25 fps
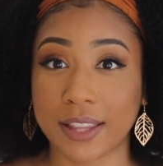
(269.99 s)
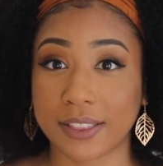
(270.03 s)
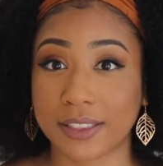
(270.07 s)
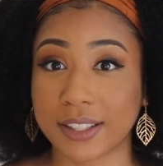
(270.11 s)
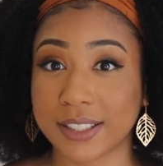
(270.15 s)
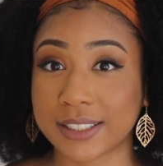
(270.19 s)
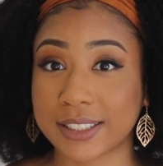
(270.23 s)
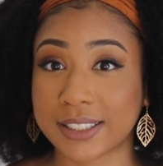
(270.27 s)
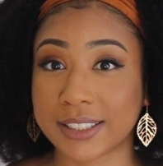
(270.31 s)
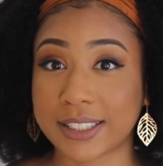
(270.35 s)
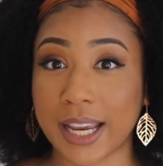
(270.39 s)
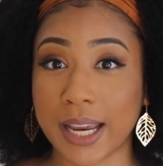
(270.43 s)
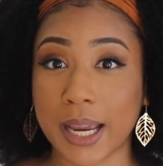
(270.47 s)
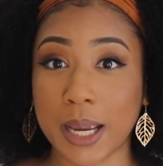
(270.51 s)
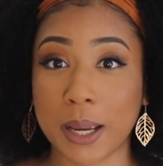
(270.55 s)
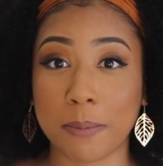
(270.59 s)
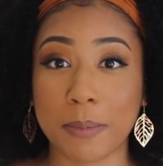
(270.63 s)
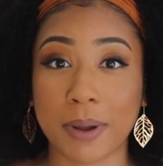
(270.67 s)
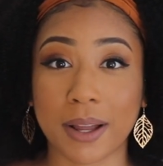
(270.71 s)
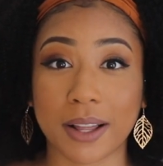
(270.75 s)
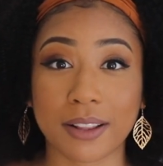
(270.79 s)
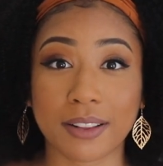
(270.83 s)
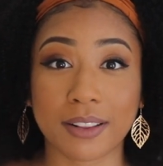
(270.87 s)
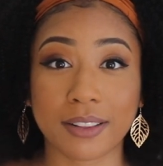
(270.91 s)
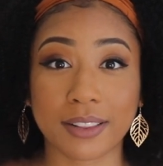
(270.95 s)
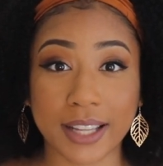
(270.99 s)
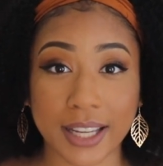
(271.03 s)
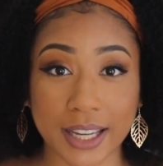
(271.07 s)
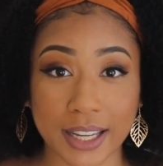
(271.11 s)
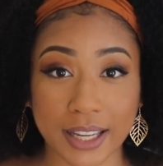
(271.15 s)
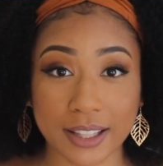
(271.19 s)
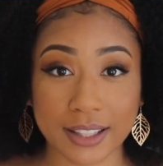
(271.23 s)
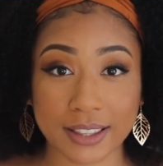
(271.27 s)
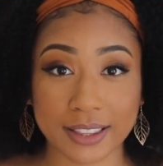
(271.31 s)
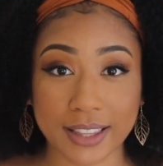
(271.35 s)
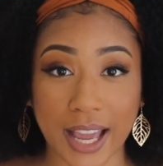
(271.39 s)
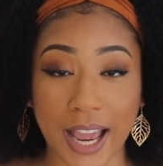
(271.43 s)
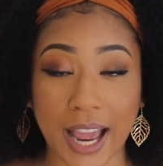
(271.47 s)
the same
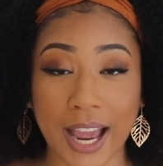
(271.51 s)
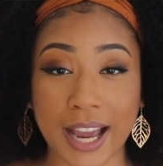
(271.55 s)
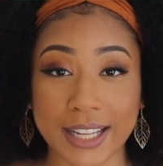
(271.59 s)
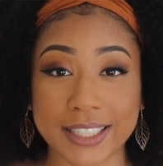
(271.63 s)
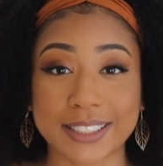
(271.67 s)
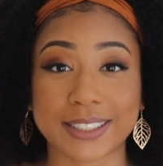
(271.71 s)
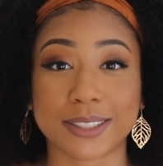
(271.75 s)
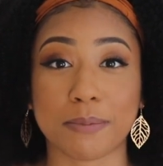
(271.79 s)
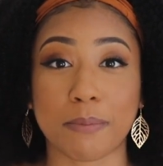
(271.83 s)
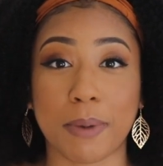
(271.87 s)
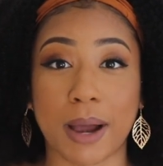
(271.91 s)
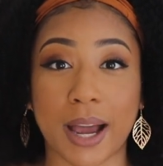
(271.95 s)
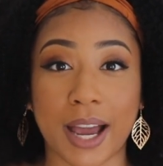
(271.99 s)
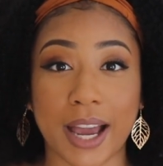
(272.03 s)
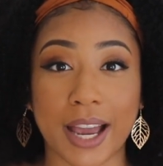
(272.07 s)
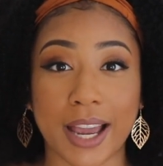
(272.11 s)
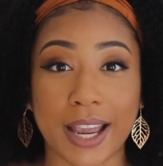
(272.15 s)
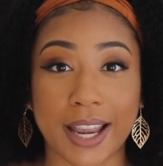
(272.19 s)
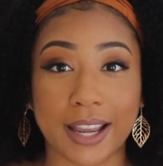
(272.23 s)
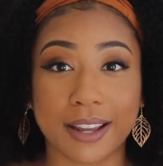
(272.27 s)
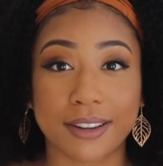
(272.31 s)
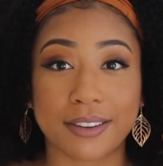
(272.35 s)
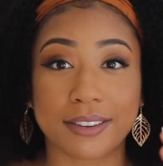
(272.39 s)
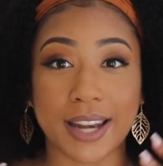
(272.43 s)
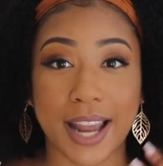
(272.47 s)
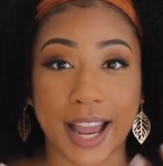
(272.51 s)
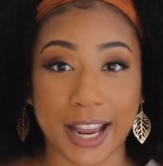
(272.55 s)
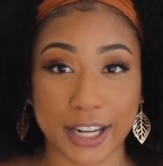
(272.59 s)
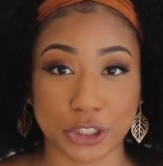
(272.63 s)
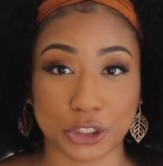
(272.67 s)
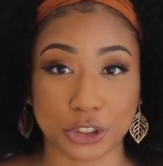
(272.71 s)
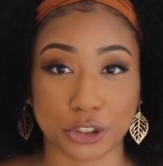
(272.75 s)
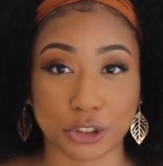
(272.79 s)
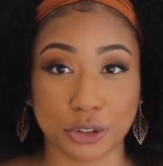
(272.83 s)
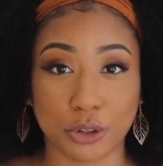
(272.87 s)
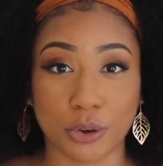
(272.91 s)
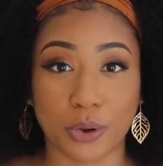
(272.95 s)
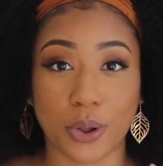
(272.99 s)
length as my
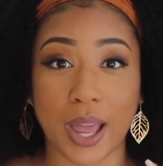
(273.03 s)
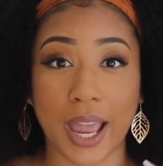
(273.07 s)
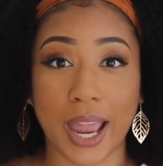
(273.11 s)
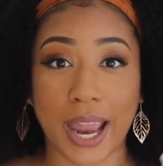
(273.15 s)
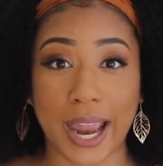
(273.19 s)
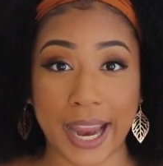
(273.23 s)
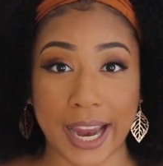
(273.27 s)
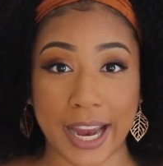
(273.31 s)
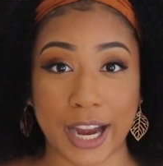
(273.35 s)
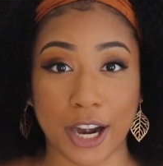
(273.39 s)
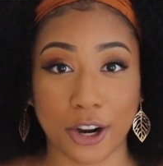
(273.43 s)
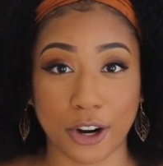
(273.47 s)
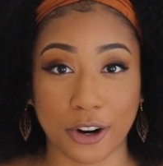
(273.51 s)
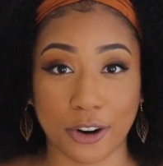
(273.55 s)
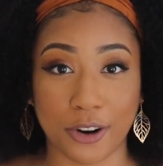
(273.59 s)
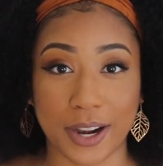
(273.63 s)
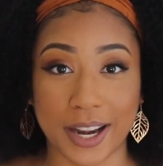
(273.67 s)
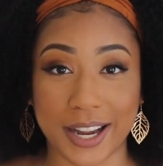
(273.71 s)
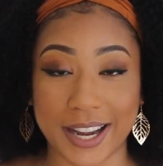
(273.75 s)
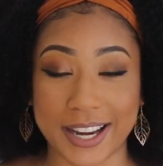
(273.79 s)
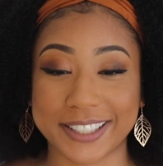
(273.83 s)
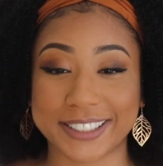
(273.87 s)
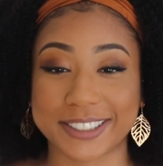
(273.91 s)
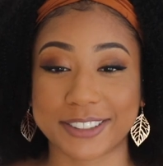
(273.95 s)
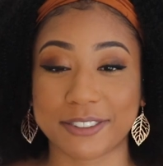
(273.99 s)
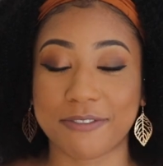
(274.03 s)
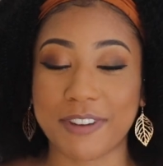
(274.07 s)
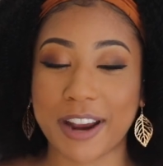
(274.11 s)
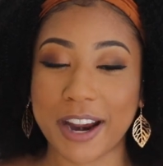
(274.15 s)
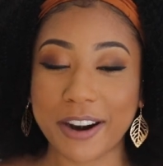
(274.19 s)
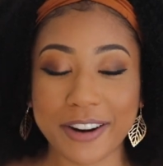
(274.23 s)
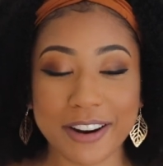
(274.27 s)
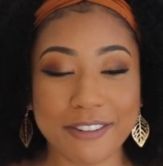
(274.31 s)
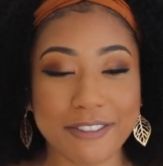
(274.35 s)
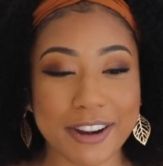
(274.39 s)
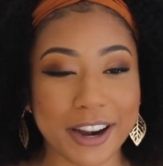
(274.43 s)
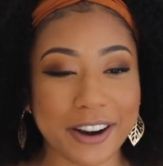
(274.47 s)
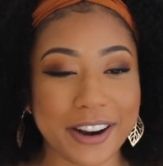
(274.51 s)
natural hair, and it's
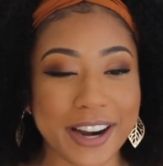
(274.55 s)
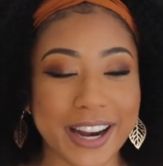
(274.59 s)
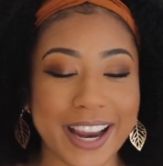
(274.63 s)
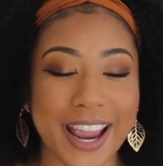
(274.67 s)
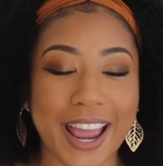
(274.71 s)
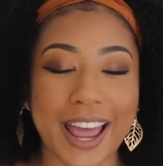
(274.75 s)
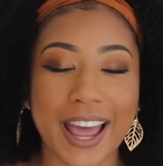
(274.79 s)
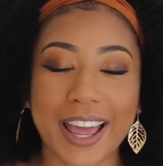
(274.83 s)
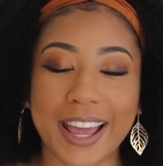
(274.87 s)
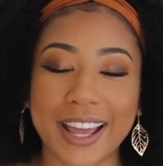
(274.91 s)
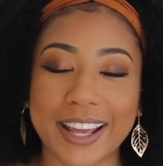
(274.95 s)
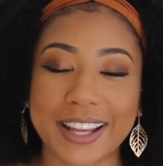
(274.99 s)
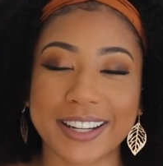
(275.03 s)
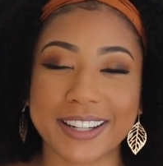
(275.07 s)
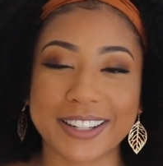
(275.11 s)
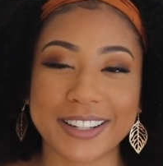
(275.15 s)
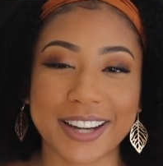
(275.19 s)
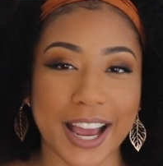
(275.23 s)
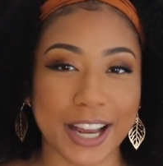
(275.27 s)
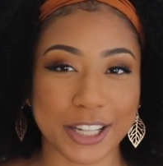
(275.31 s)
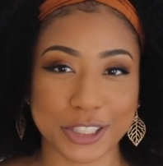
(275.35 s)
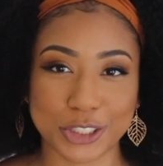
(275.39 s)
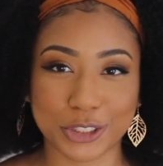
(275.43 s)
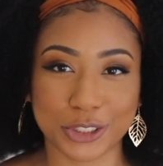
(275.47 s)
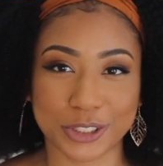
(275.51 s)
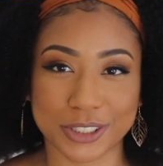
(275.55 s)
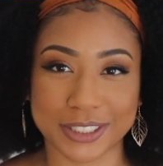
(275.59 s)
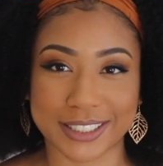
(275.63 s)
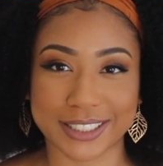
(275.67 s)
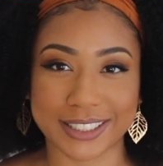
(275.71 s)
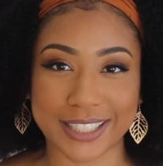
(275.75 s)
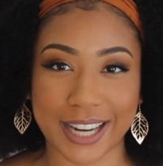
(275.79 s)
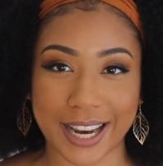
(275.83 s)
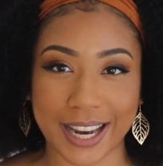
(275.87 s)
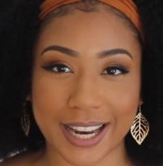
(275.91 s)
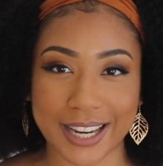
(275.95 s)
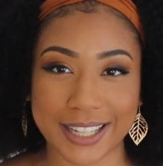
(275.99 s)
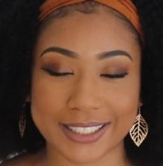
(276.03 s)
very very natural
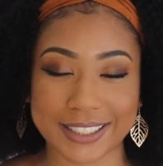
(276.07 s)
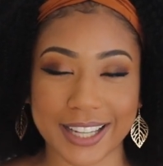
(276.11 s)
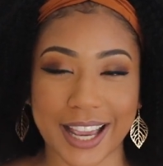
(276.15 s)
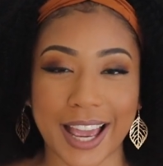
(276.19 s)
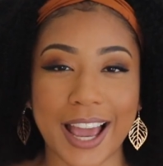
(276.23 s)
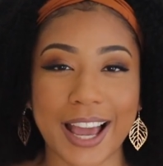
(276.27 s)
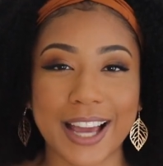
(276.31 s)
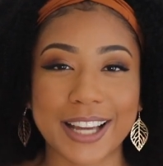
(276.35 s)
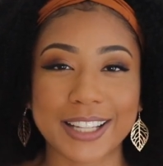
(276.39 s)
state.